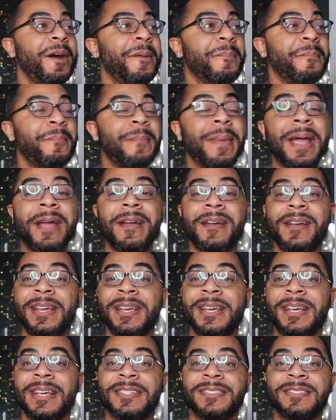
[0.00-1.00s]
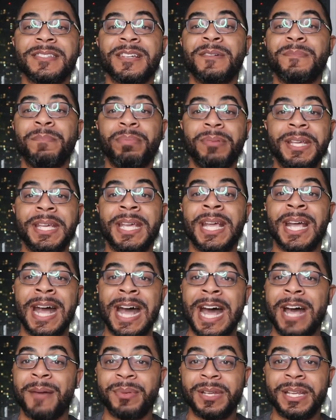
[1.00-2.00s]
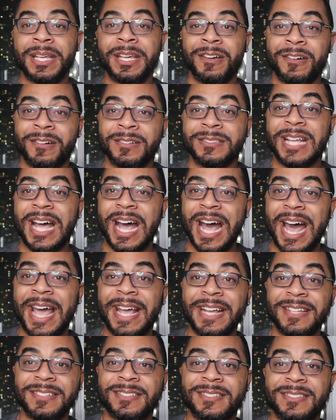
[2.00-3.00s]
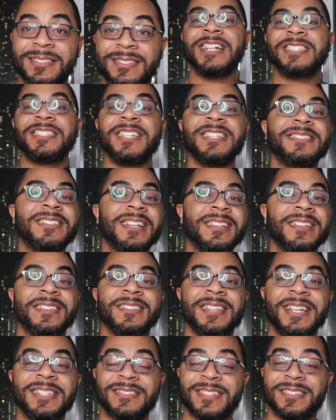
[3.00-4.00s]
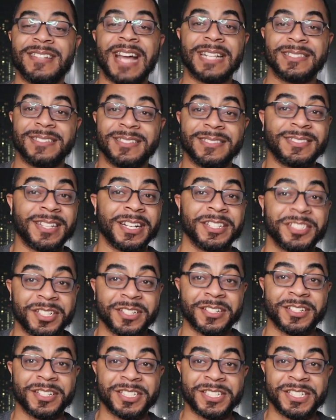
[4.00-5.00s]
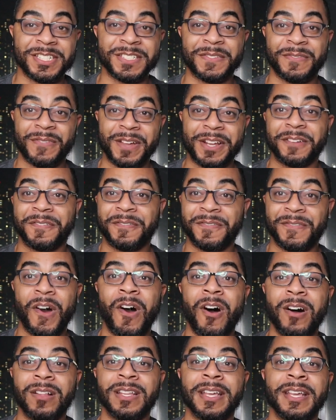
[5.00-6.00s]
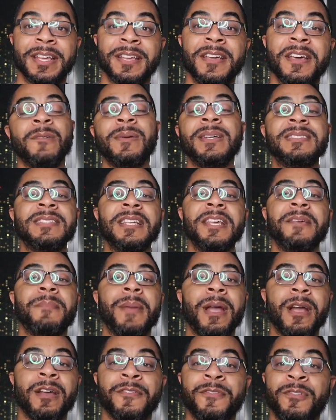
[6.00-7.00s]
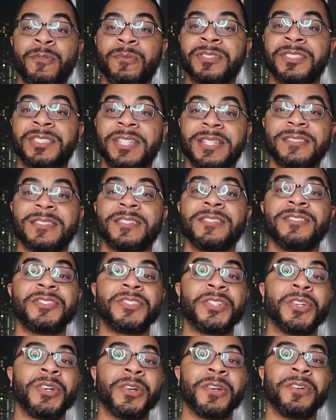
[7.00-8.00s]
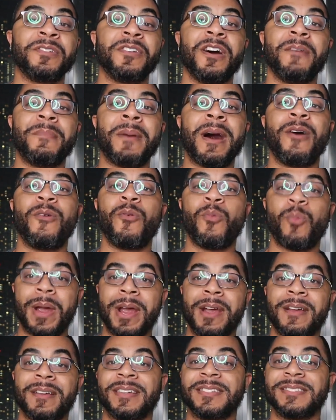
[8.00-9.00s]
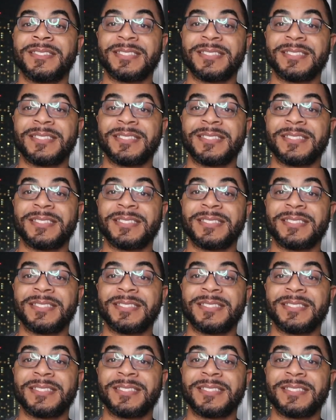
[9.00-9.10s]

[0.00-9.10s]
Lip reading: Mary is complete comedy on the ice. She's telling Lisa not to touch her because she's afraid of falling. We see Meredith, who was just concerned about wearing a